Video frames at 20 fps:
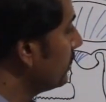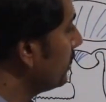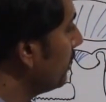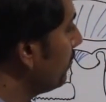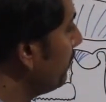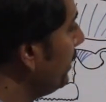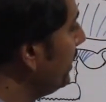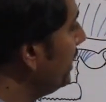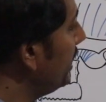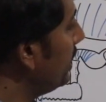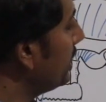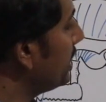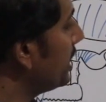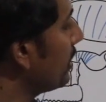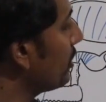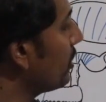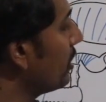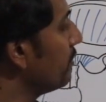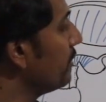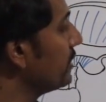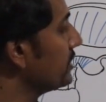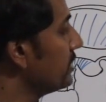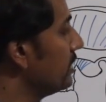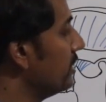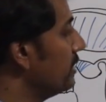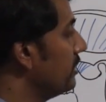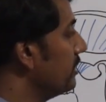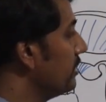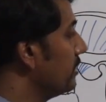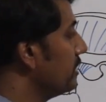The medial pterygoid
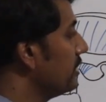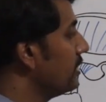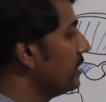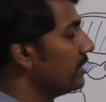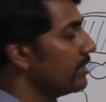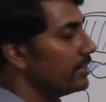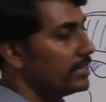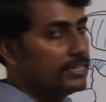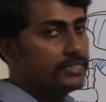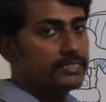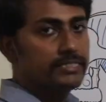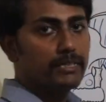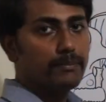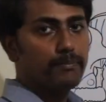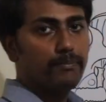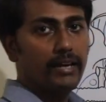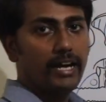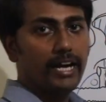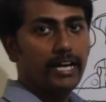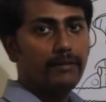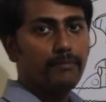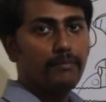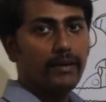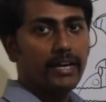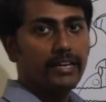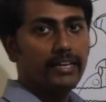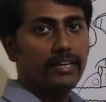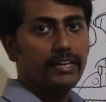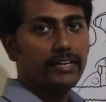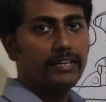muscle is supplied
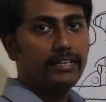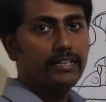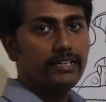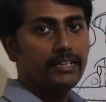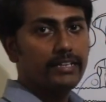by a